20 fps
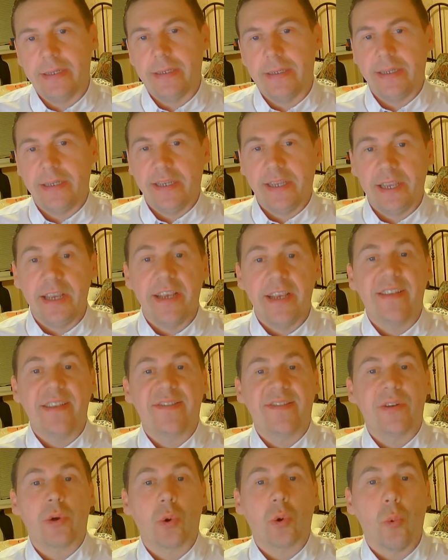
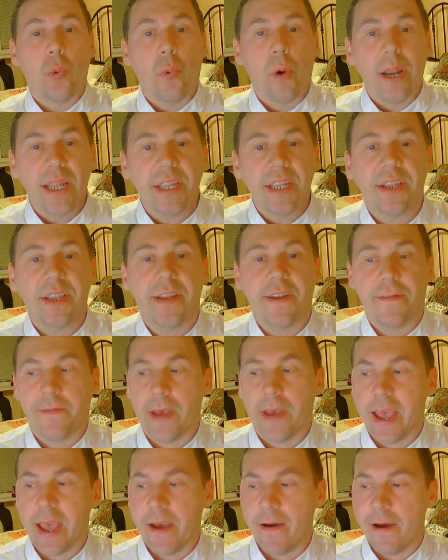is qualitative
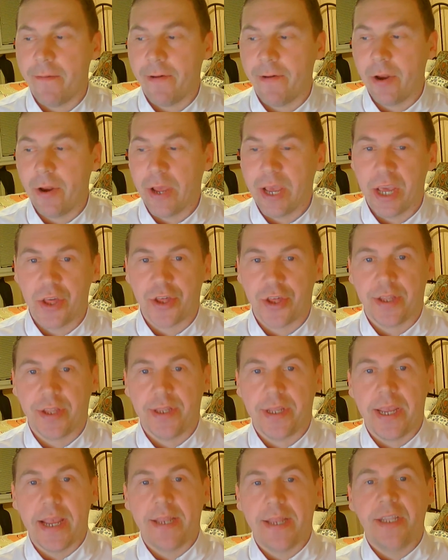evaluation,
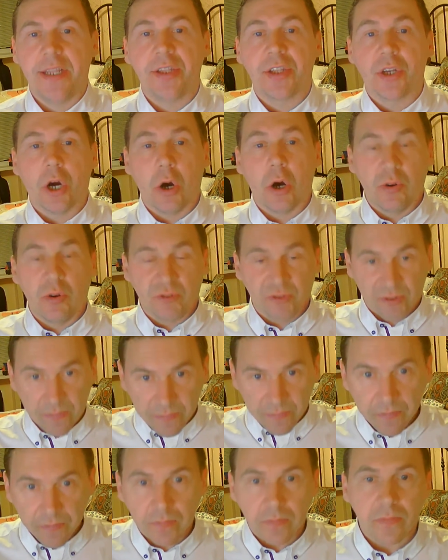and it goes
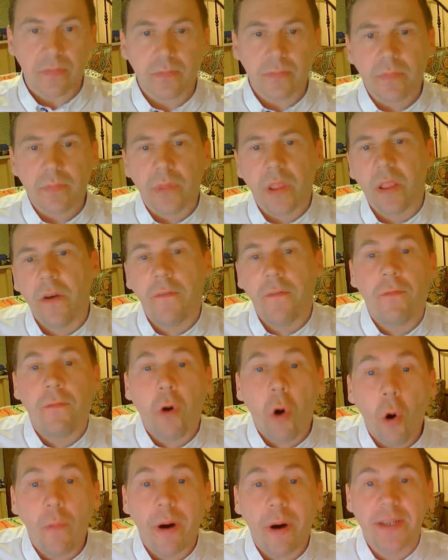
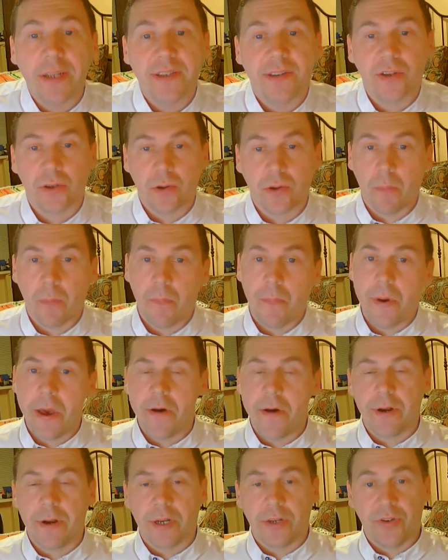forward
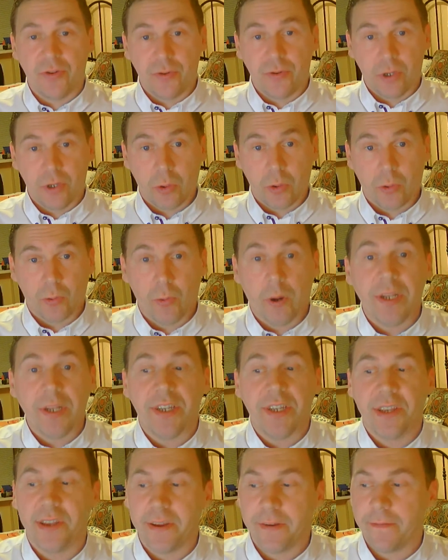comparing to the quantitative